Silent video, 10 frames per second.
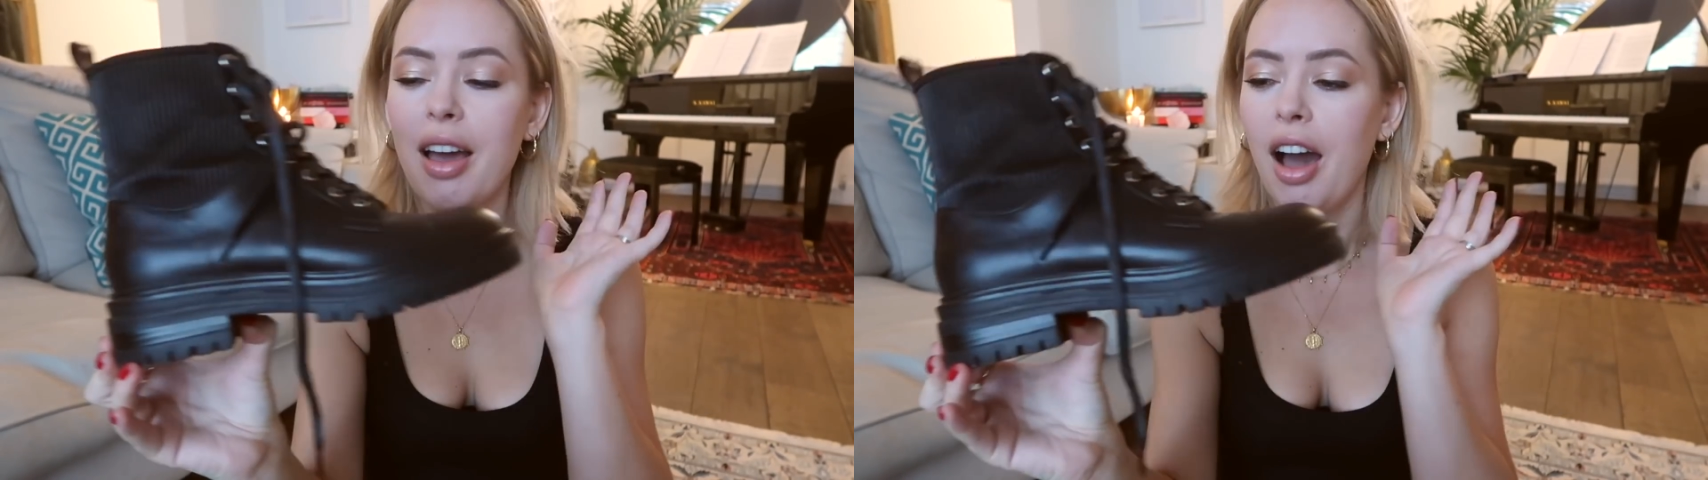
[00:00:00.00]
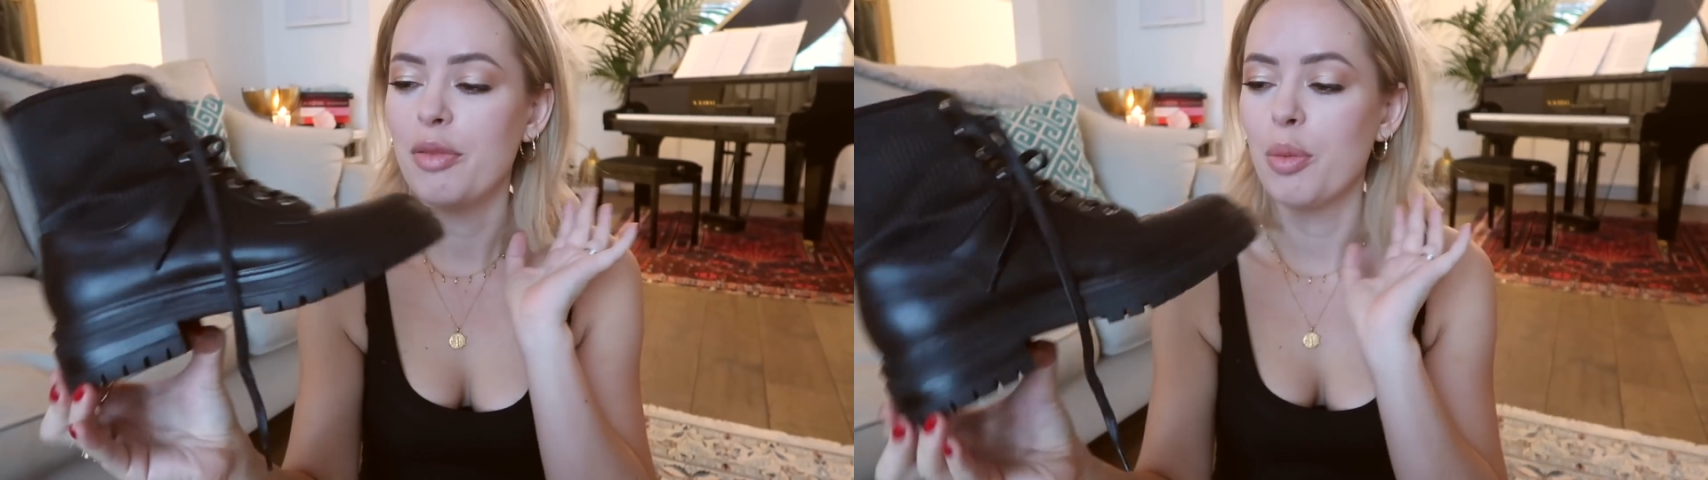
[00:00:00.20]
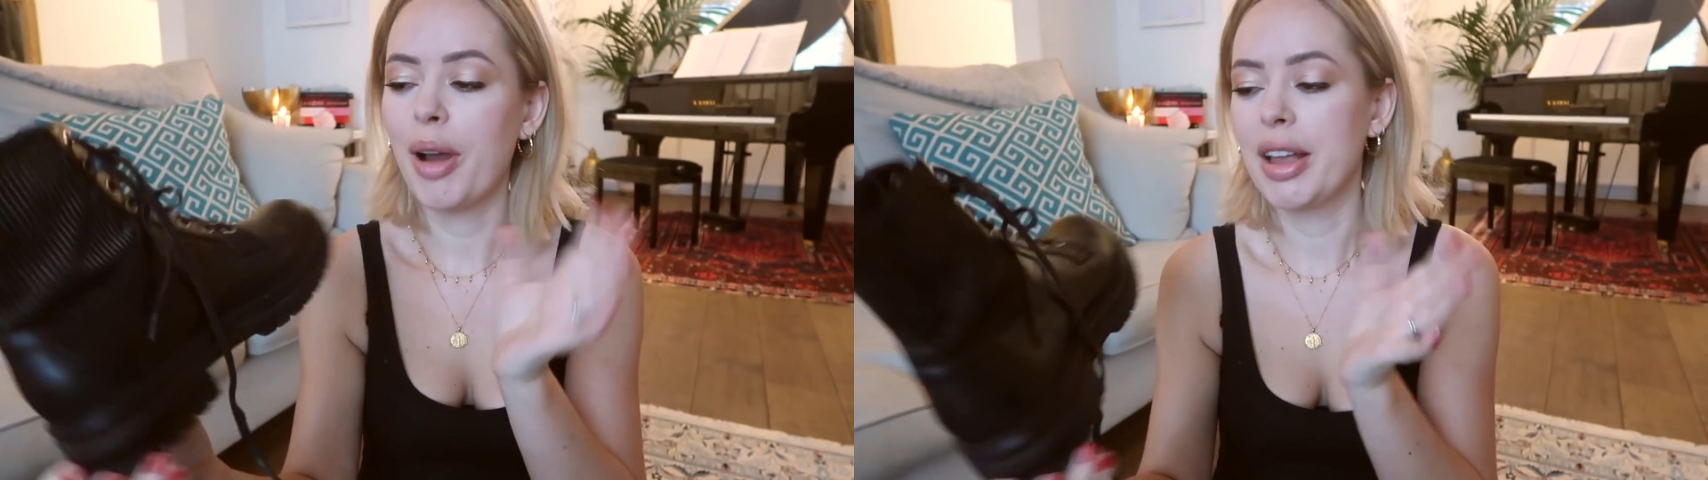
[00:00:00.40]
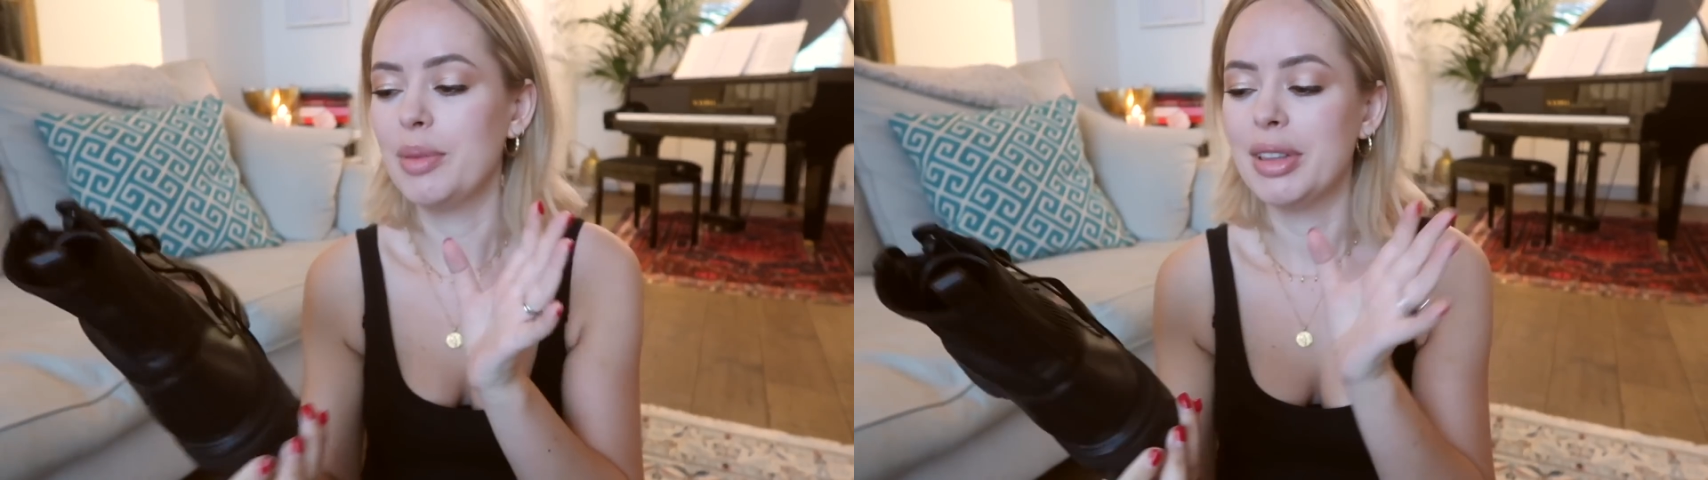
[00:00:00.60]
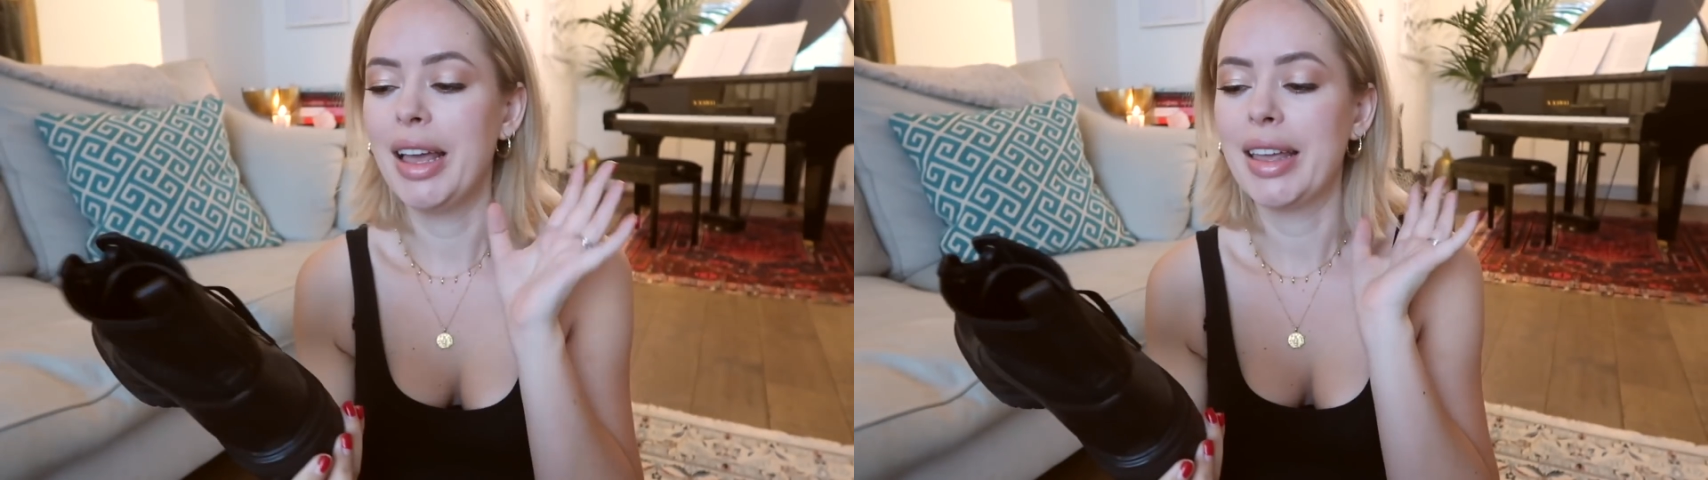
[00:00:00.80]
I've been wearing
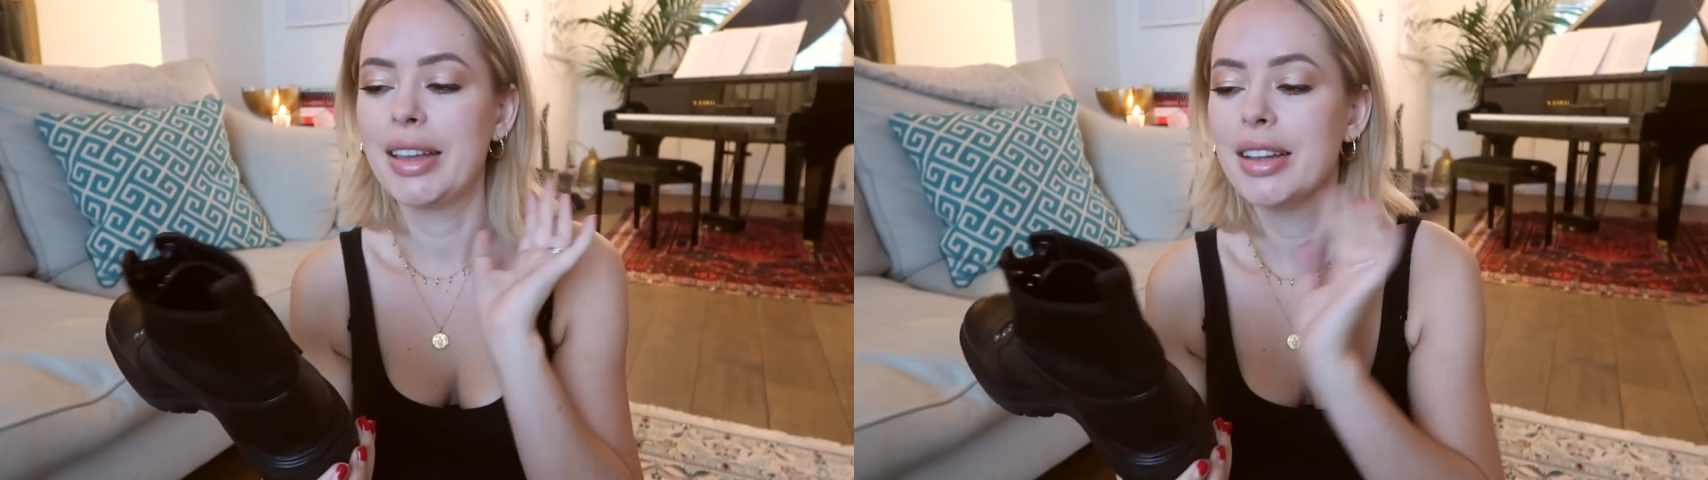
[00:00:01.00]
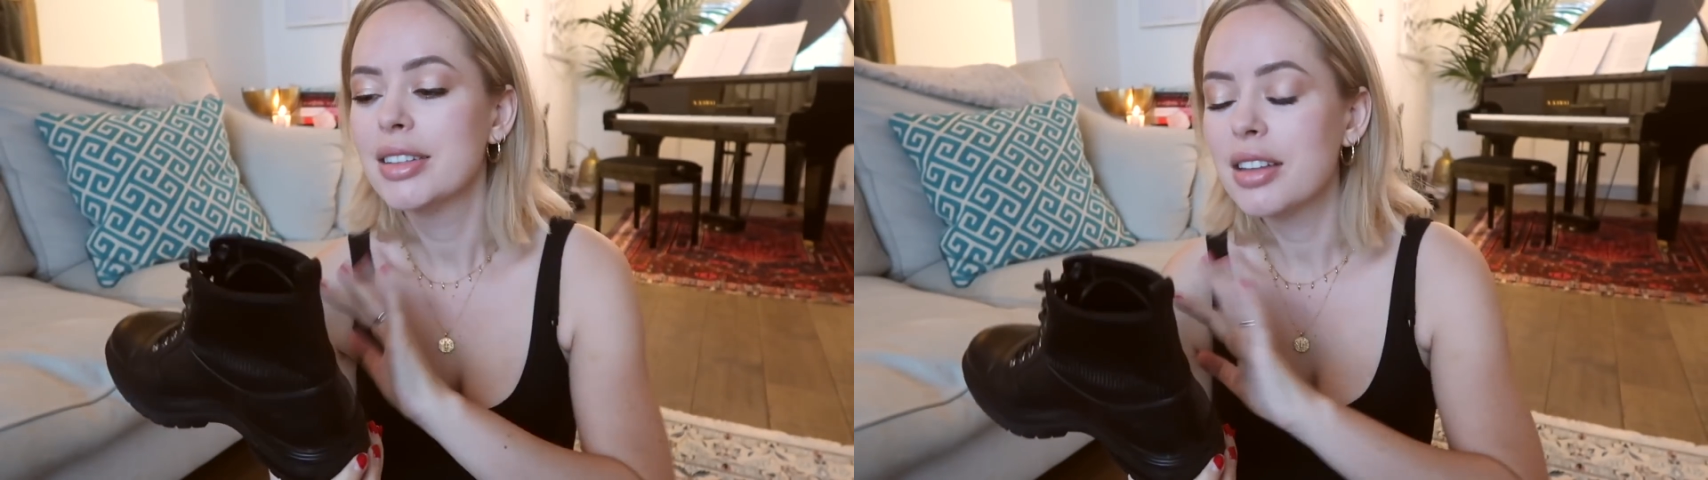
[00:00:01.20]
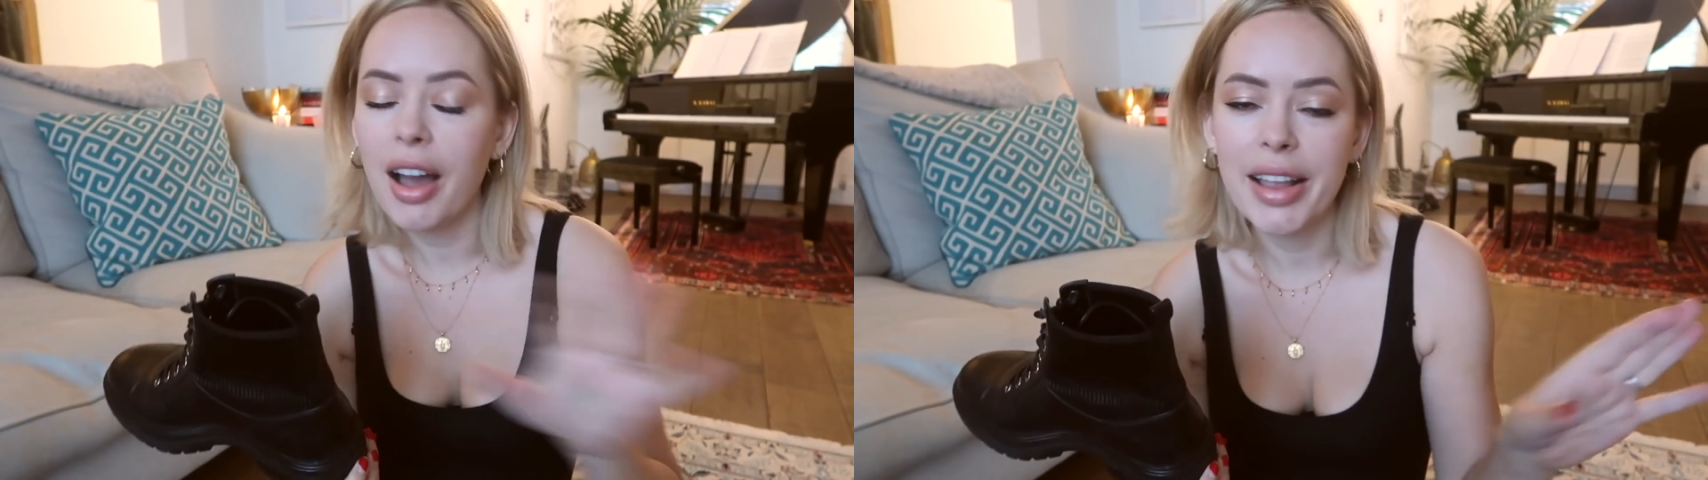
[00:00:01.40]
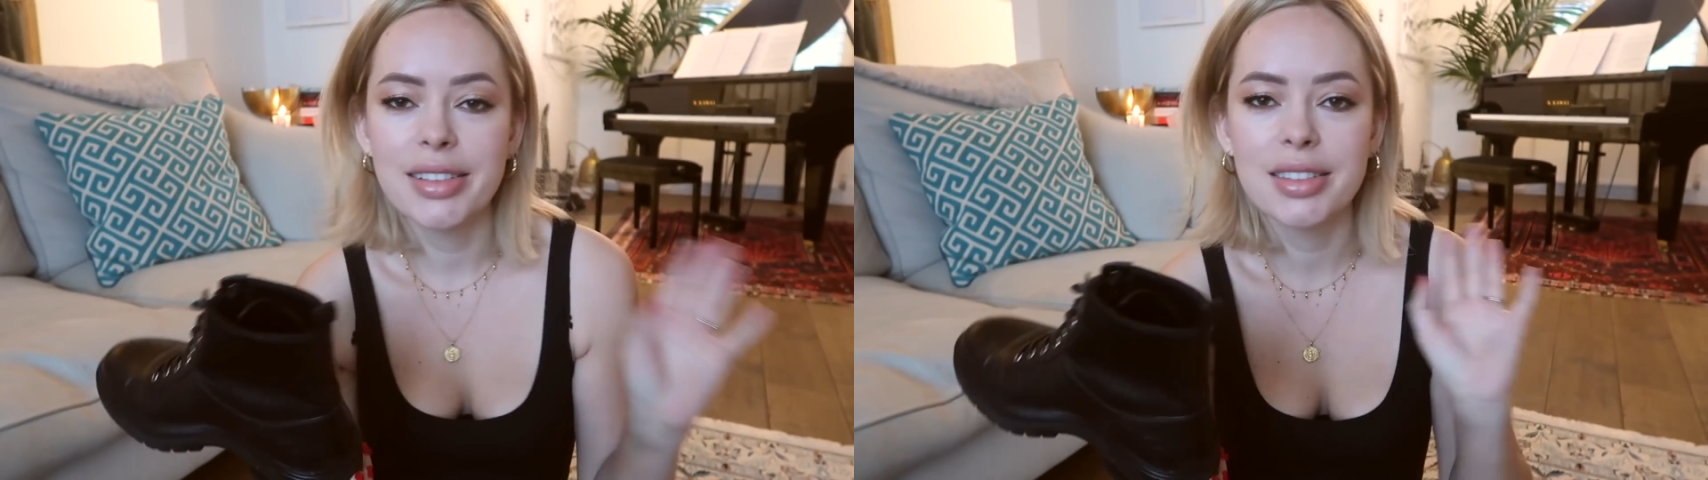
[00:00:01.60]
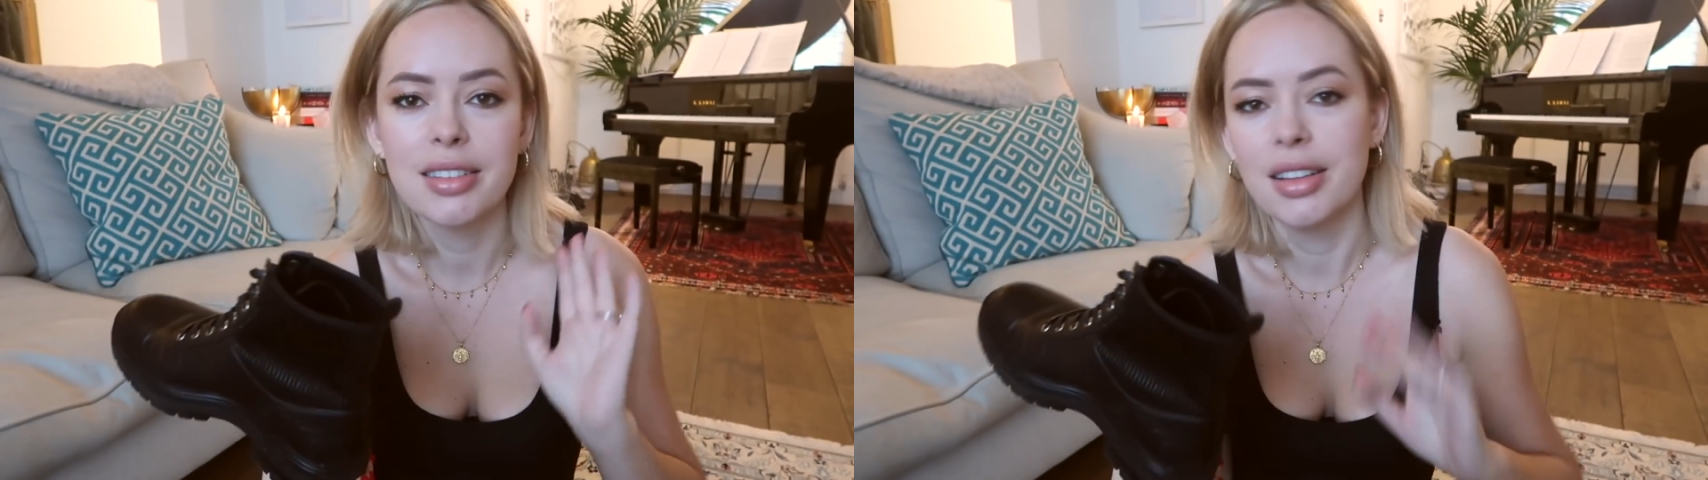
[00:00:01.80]
them with like
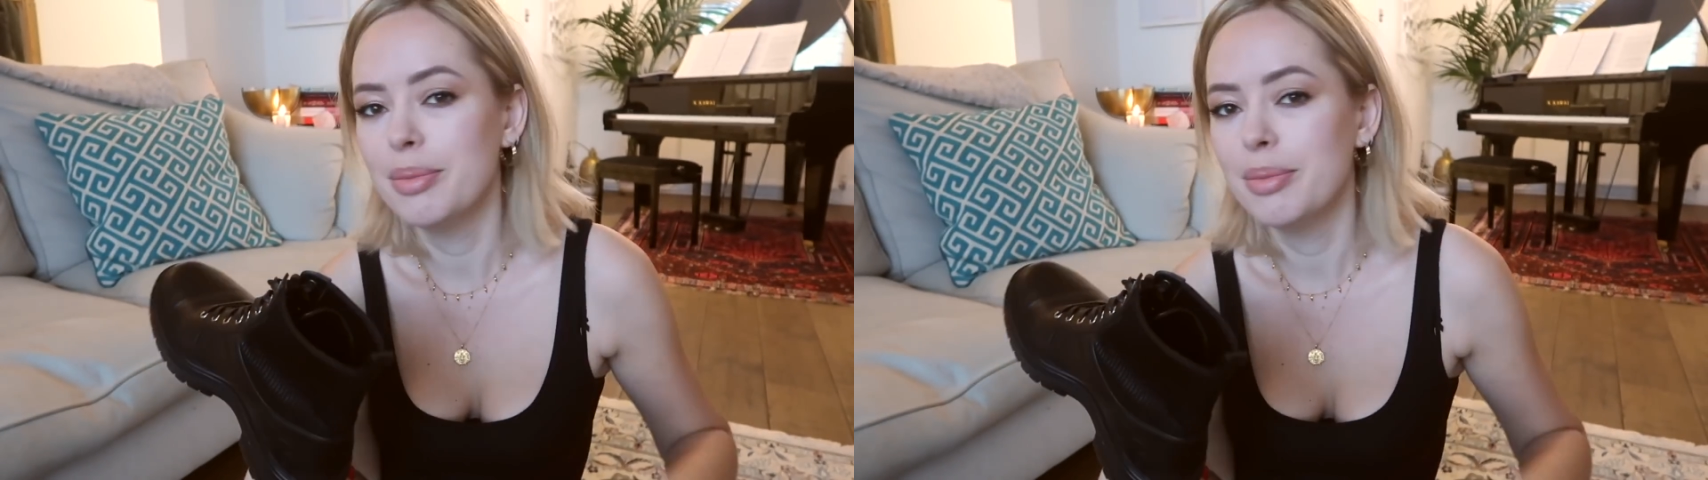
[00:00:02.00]
tights